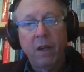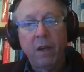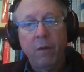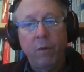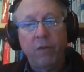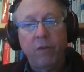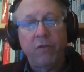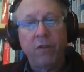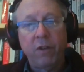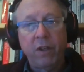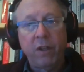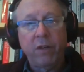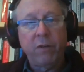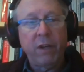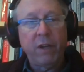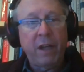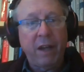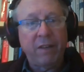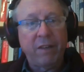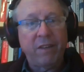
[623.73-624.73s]
which
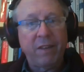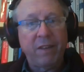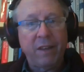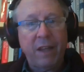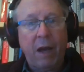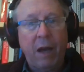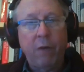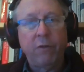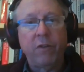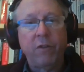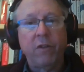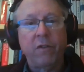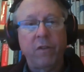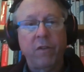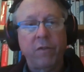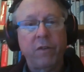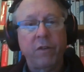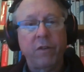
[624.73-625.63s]
literally has thousands of